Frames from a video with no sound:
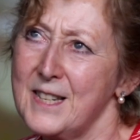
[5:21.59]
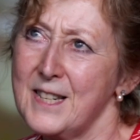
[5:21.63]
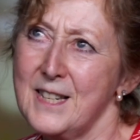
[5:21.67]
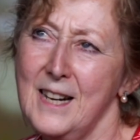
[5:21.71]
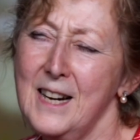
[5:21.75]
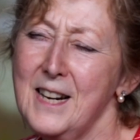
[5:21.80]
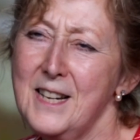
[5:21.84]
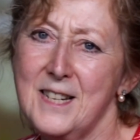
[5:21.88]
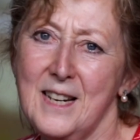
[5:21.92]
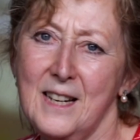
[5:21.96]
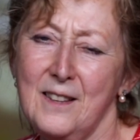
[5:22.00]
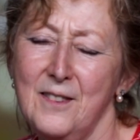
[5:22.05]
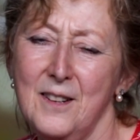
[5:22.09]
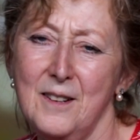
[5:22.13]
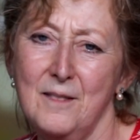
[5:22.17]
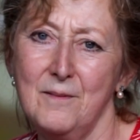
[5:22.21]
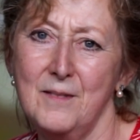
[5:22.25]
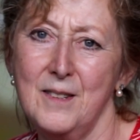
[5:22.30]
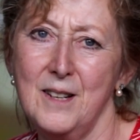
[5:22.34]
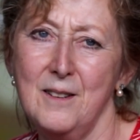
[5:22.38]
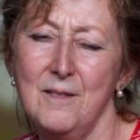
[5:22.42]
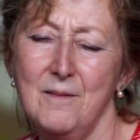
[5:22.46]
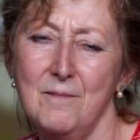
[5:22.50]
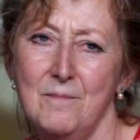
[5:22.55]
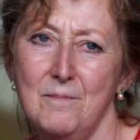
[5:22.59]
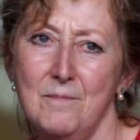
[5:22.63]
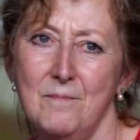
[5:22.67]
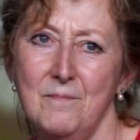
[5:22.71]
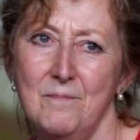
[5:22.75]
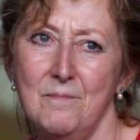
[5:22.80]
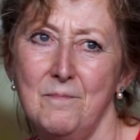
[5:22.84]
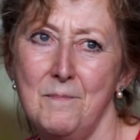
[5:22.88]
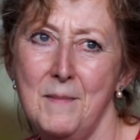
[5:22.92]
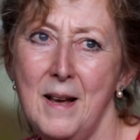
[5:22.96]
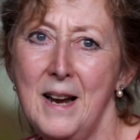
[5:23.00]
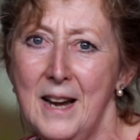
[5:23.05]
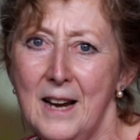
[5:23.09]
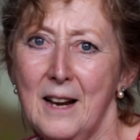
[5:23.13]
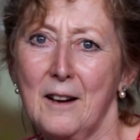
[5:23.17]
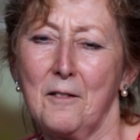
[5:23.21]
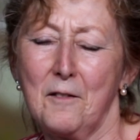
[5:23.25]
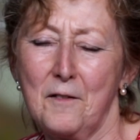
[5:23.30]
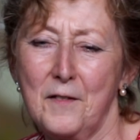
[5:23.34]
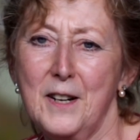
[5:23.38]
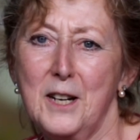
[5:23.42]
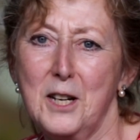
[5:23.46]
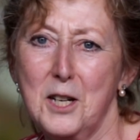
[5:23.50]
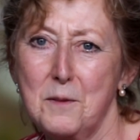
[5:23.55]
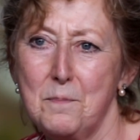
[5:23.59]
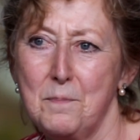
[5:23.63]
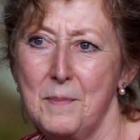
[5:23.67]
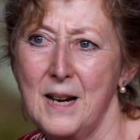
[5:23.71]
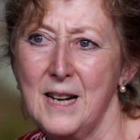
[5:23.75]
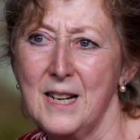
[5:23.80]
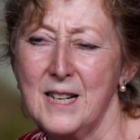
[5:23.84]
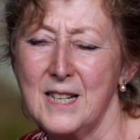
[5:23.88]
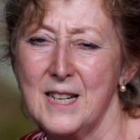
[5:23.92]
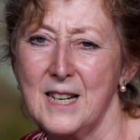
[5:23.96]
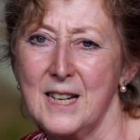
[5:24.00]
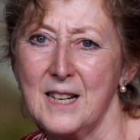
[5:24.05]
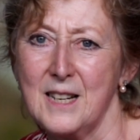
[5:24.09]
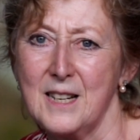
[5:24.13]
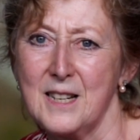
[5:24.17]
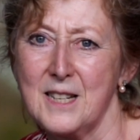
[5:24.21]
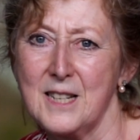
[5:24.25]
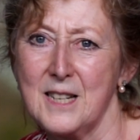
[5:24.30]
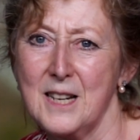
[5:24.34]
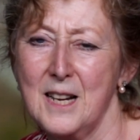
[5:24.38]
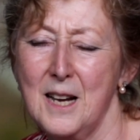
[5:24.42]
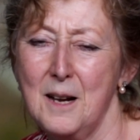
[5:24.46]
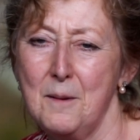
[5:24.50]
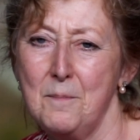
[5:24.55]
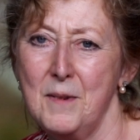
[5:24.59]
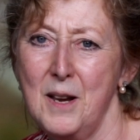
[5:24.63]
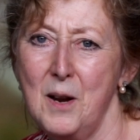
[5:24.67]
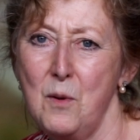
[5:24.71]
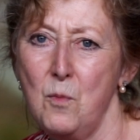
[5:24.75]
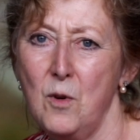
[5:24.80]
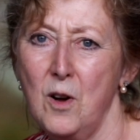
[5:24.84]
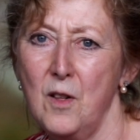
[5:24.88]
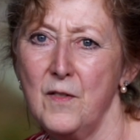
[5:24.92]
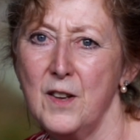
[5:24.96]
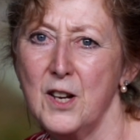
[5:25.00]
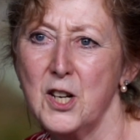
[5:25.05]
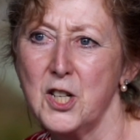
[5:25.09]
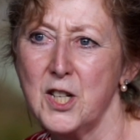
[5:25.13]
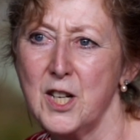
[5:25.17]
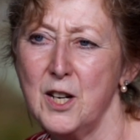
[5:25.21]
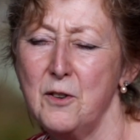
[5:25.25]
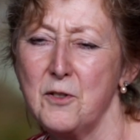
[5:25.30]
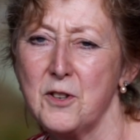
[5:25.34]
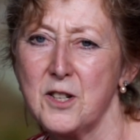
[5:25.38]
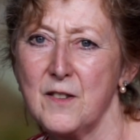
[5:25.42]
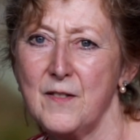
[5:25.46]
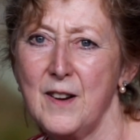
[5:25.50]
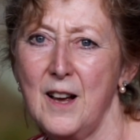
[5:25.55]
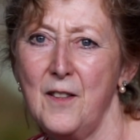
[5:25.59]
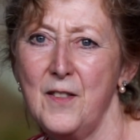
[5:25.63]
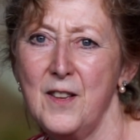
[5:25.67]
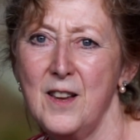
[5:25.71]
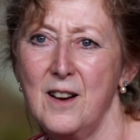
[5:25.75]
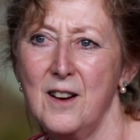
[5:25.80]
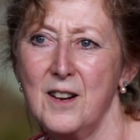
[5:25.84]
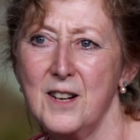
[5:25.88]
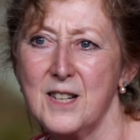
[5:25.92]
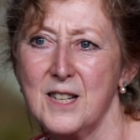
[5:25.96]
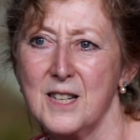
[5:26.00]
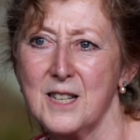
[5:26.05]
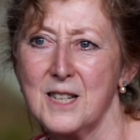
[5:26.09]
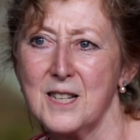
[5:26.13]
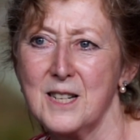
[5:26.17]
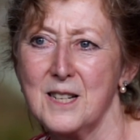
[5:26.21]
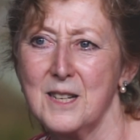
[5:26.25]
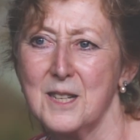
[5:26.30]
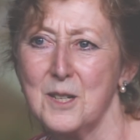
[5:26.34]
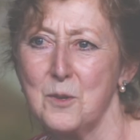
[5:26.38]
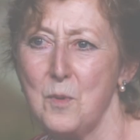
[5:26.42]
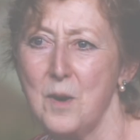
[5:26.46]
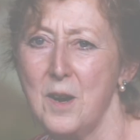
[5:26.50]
exciting than many unfinished paintings in what they show us of how the artist is